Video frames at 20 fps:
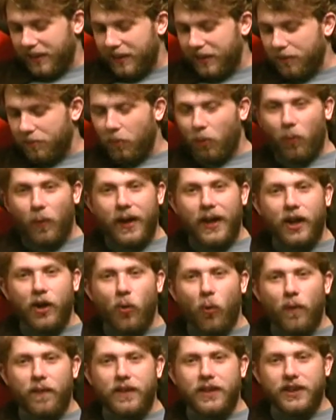Marine
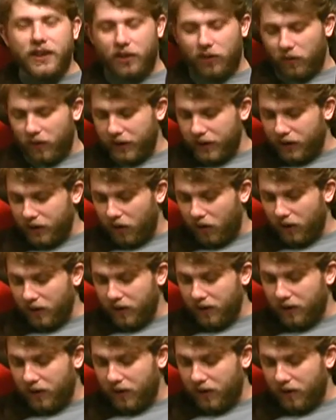Corps, the general in charge
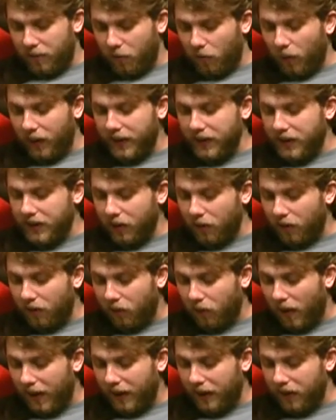of the Marine General
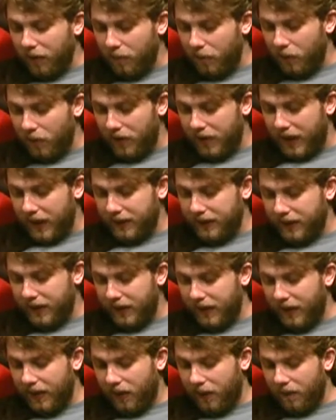Frank Labudi, I
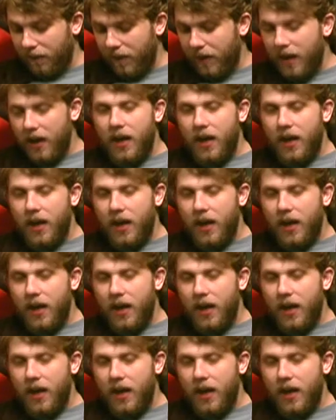see here.